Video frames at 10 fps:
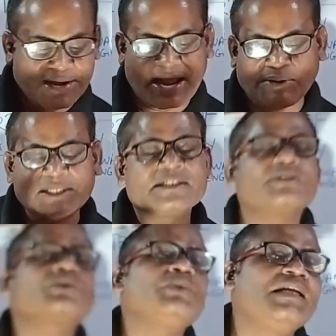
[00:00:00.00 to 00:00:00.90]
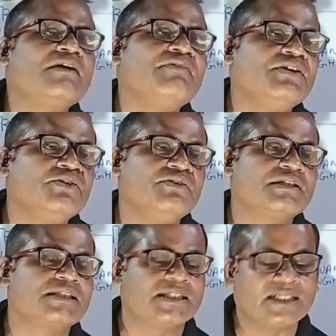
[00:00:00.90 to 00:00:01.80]
Now he is a student of
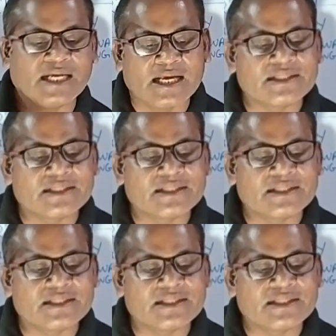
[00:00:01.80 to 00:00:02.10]
university.